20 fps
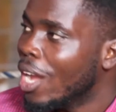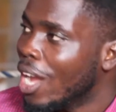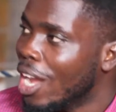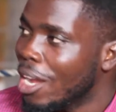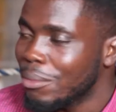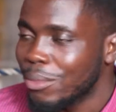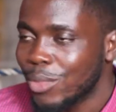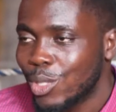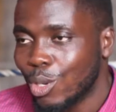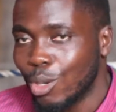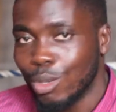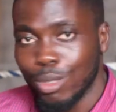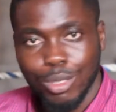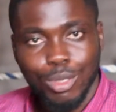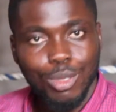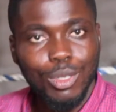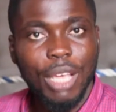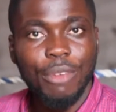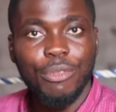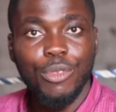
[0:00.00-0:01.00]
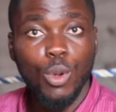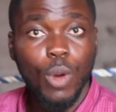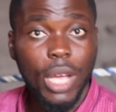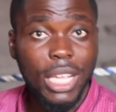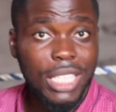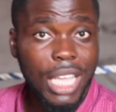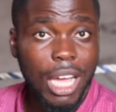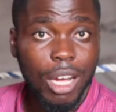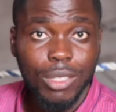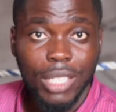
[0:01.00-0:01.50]
Um, so to the
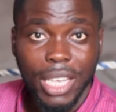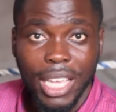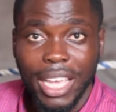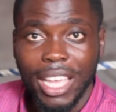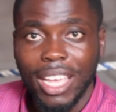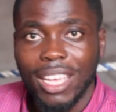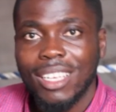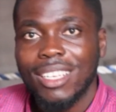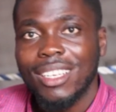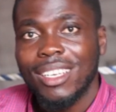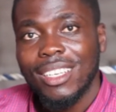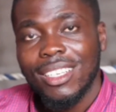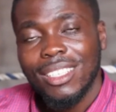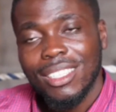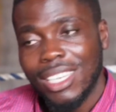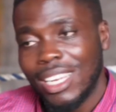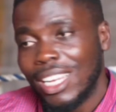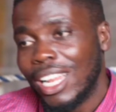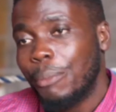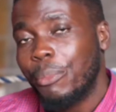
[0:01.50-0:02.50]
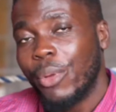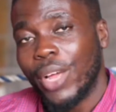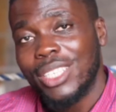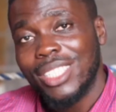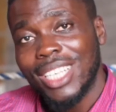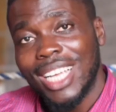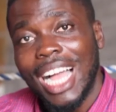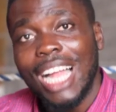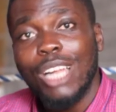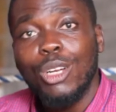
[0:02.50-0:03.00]
viewers out there,
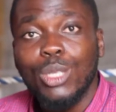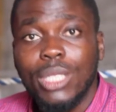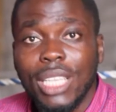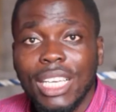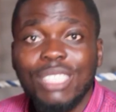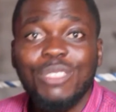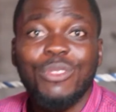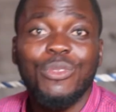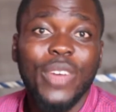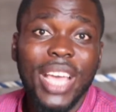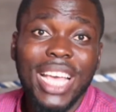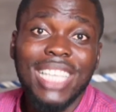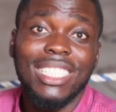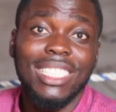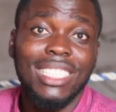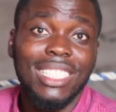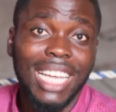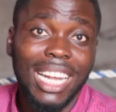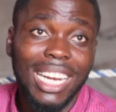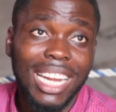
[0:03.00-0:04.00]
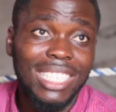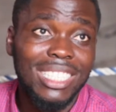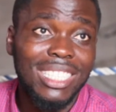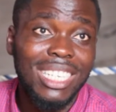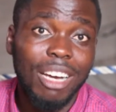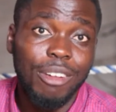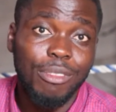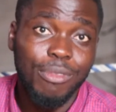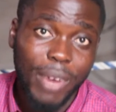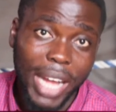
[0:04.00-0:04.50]
Patrick Allotey's first
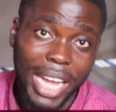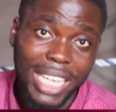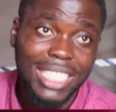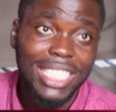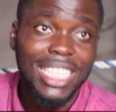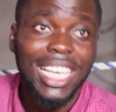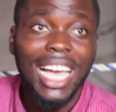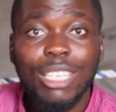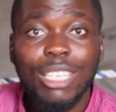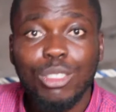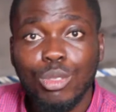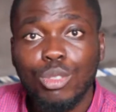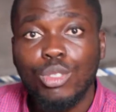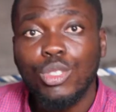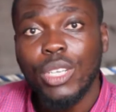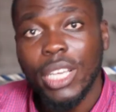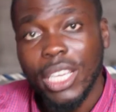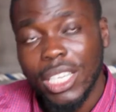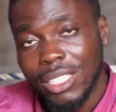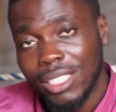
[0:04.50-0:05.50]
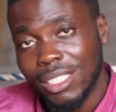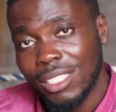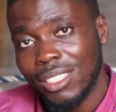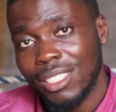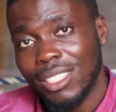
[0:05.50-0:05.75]
international fight, he to train